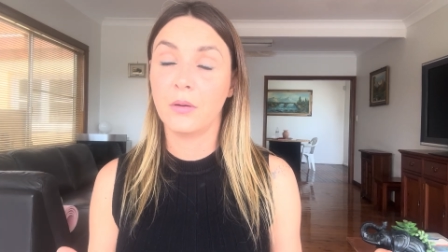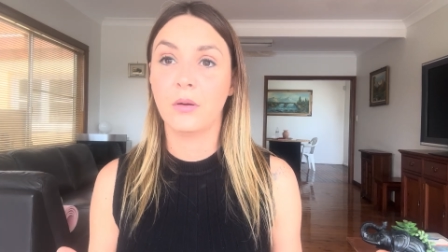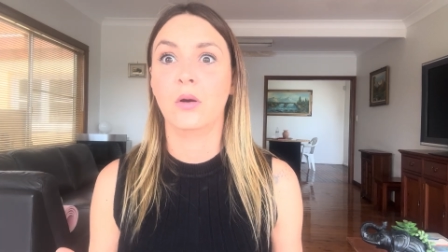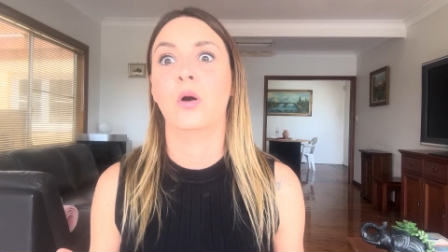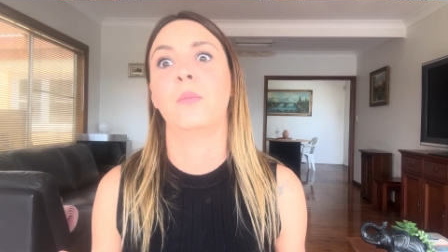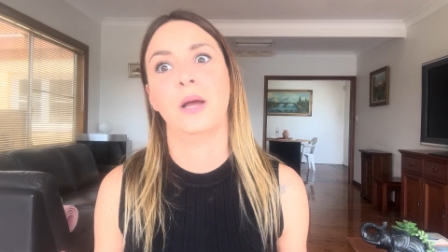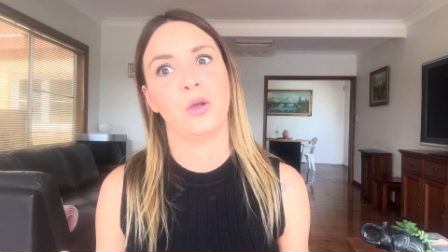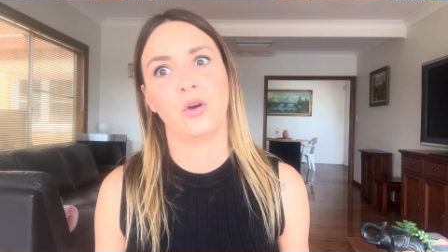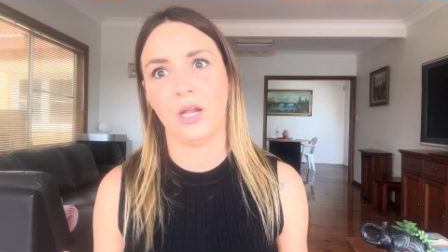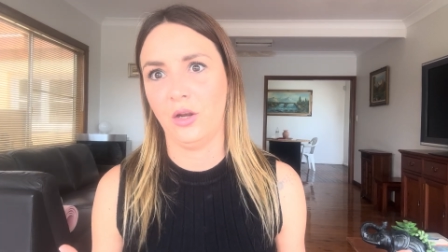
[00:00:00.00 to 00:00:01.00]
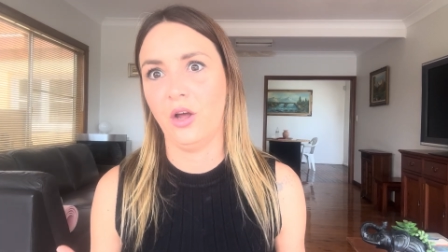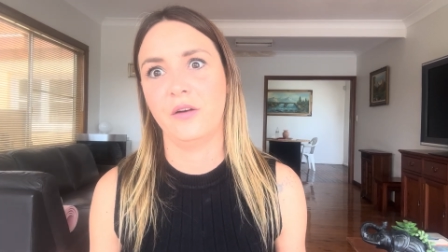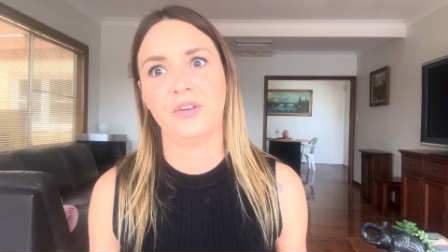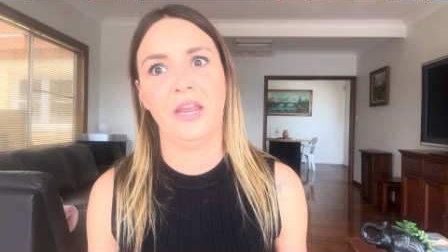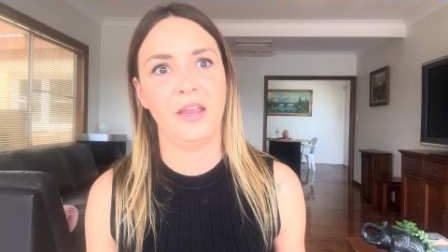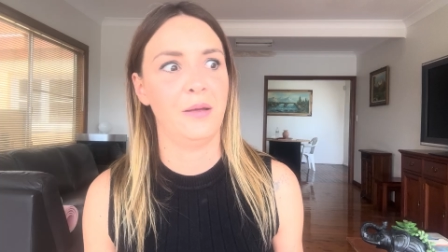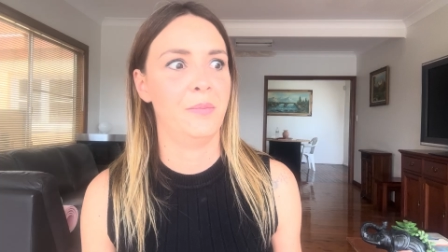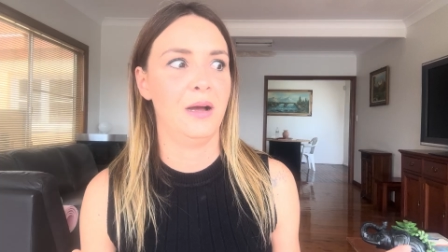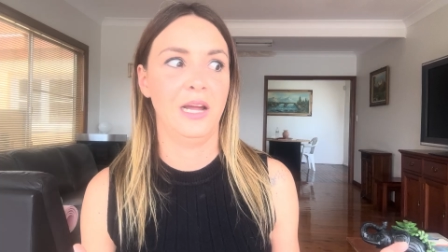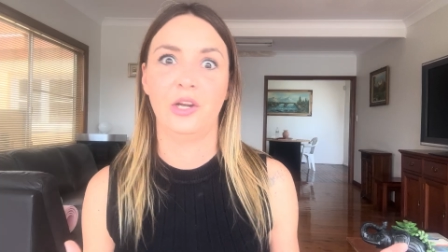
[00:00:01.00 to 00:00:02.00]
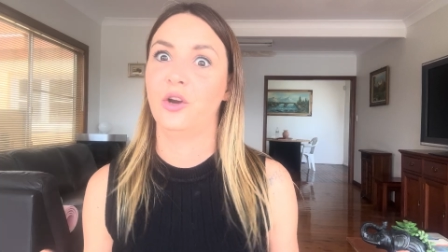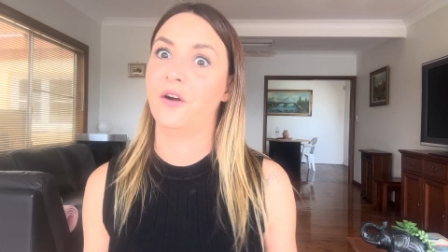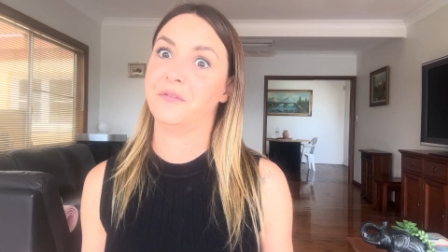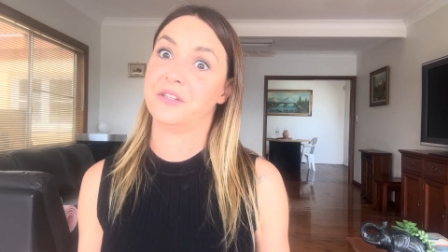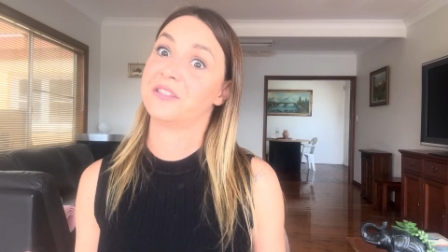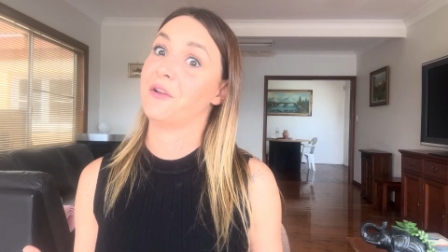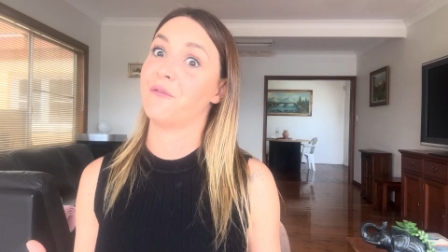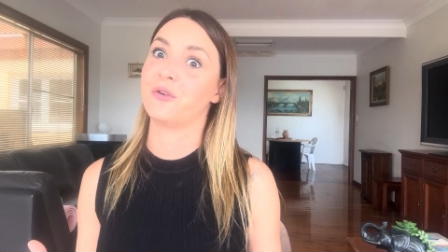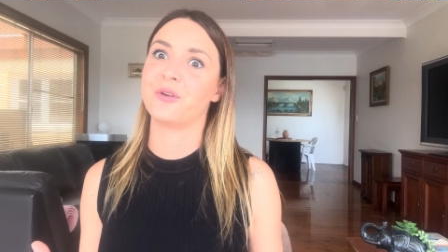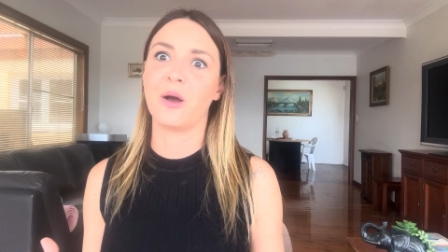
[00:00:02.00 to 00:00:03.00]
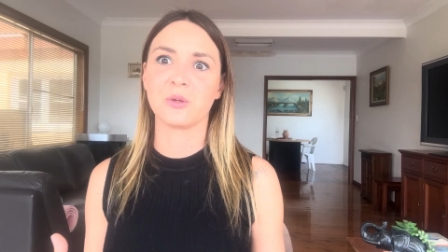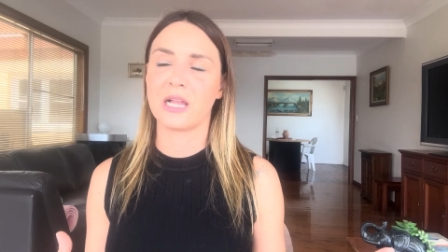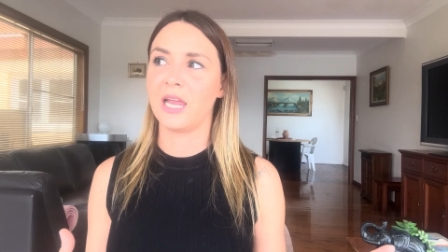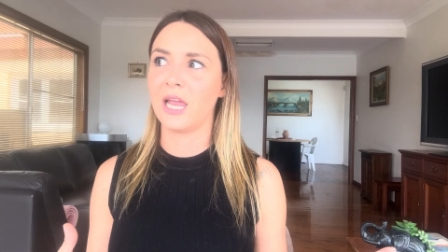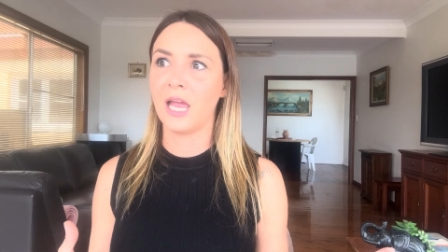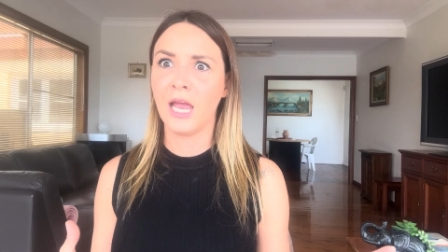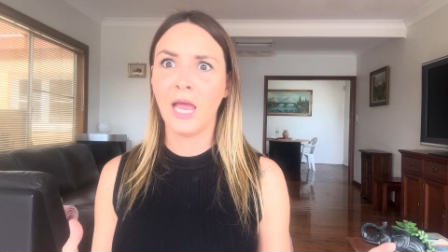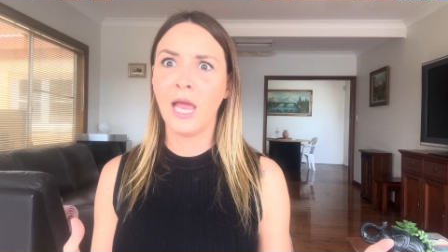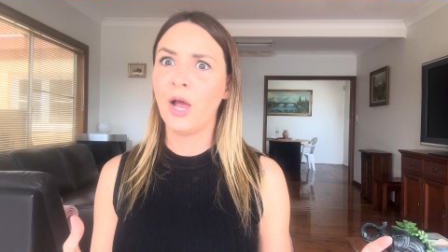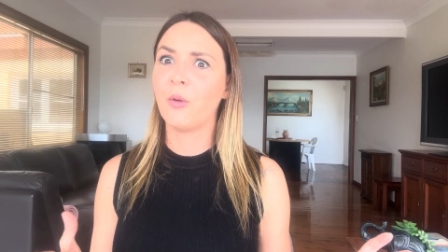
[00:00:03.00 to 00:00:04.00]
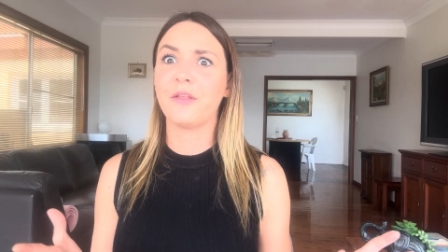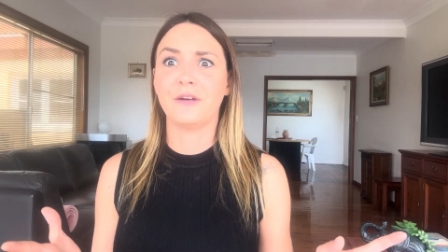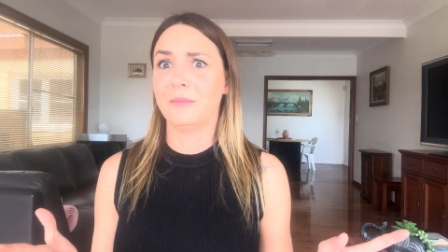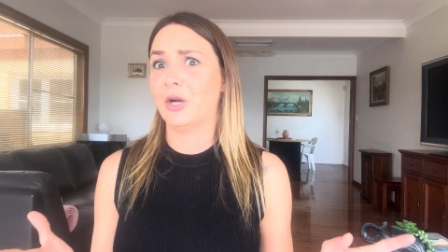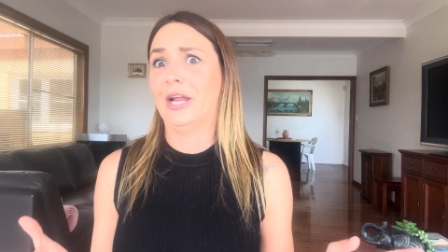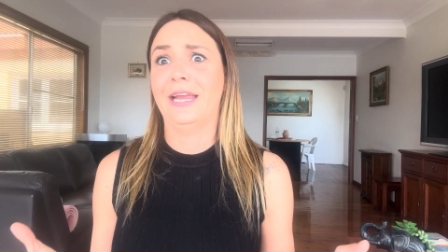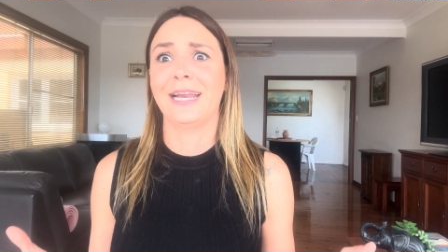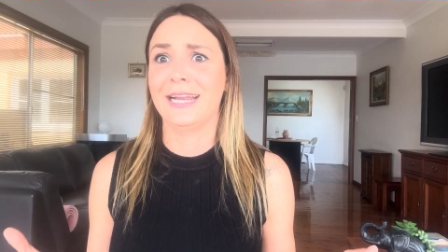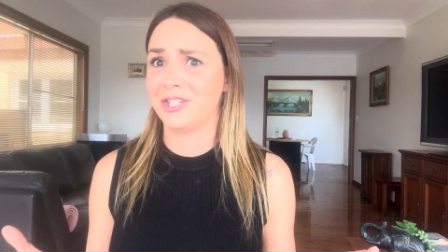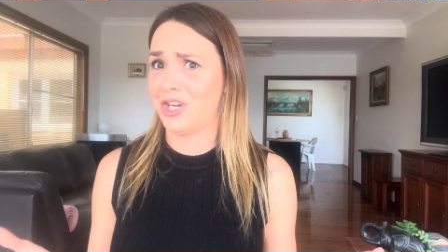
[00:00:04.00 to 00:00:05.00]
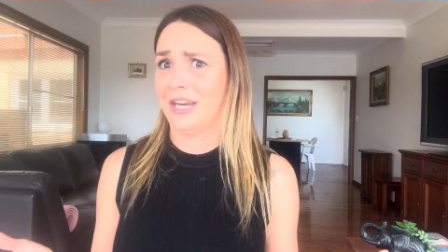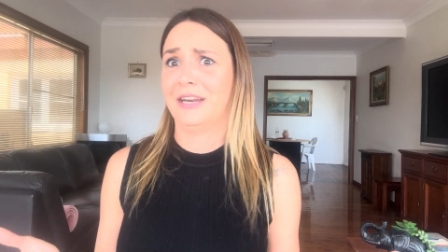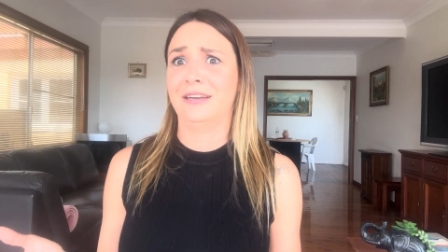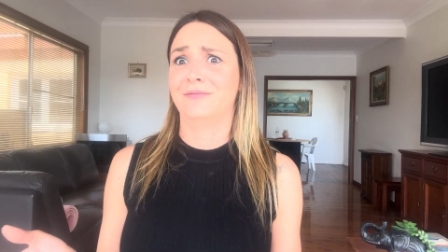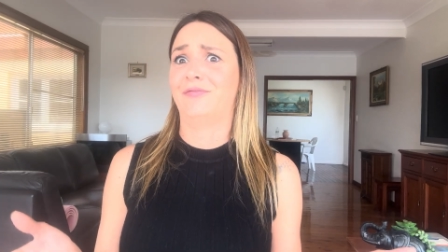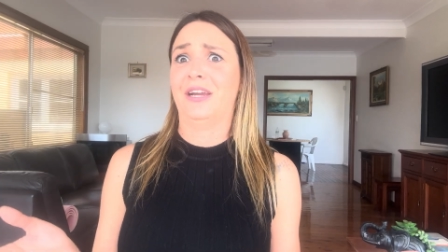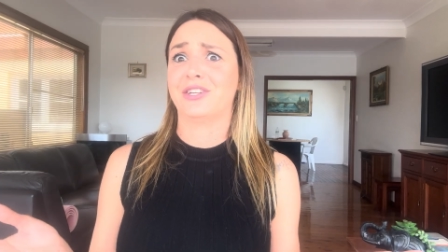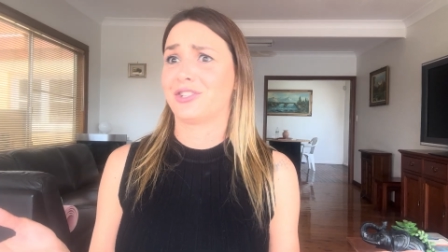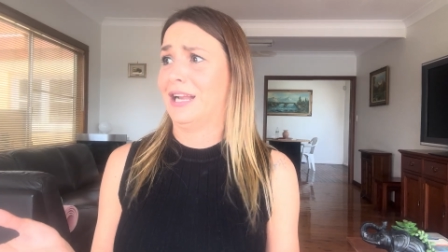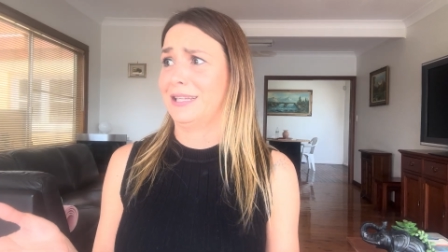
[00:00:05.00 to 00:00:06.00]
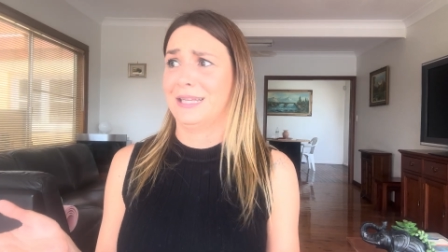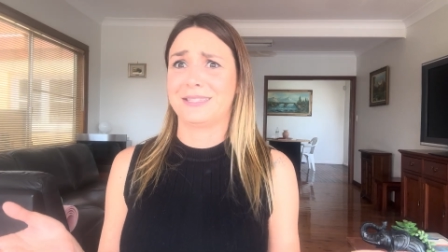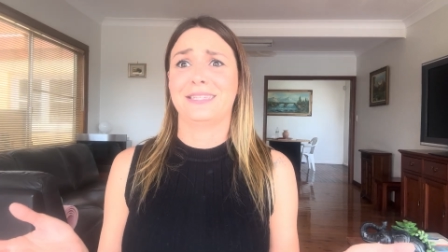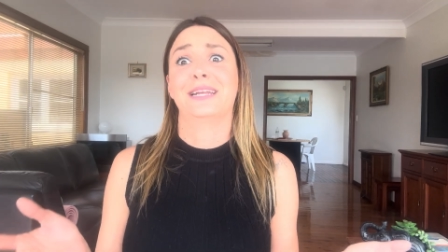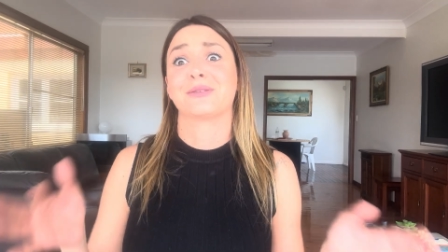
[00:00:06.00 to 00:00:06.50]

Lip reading: Oh my God, I loved ham. I loved seafood. I was like, what the fuck am I going to eat? Like chicken and fish, like that's it.